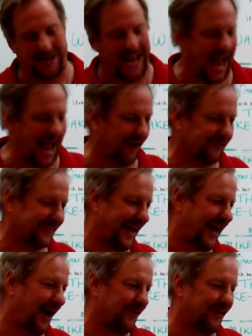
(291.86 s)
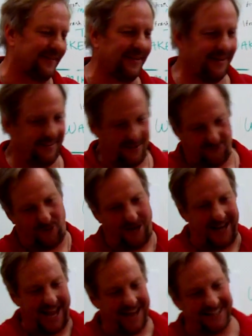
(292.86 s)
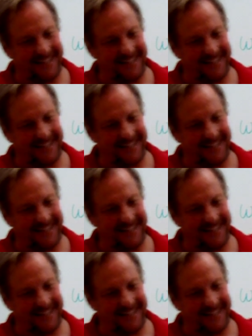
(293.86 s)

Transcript: calves down, and this red-headed